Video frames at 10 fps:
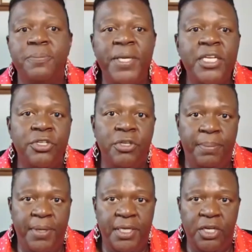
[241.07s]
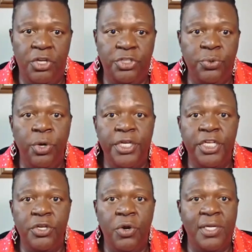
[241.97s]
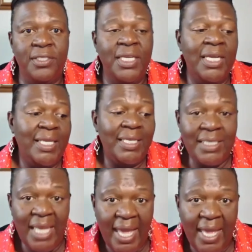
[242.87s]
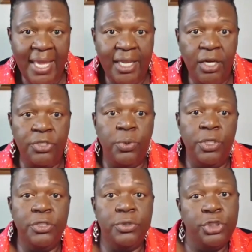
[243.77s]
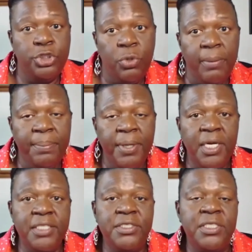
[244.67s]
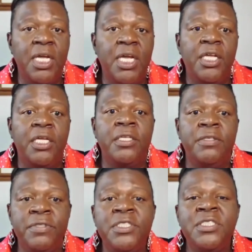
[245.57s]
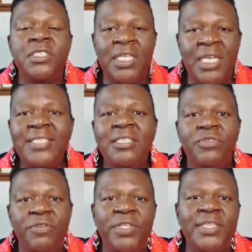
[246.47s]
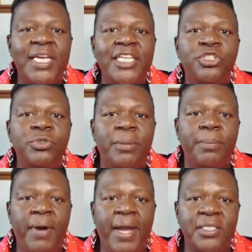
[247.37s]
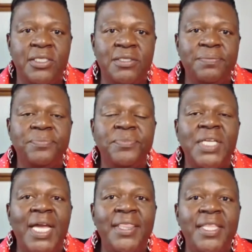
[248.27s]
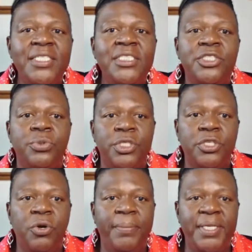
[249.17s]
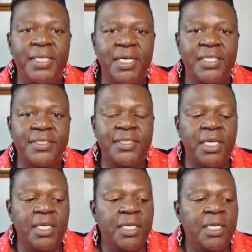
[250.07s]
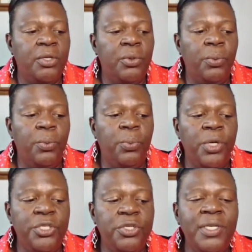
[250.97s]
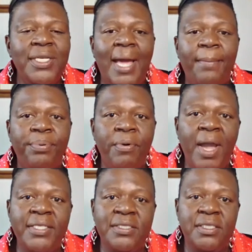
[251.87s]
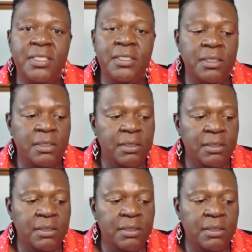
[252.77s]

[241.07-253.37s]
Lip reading: speed of your putting? Are you working on lag? Are you working on short putts? Lots of different things you can practice. And this is critical because when you're not practicing,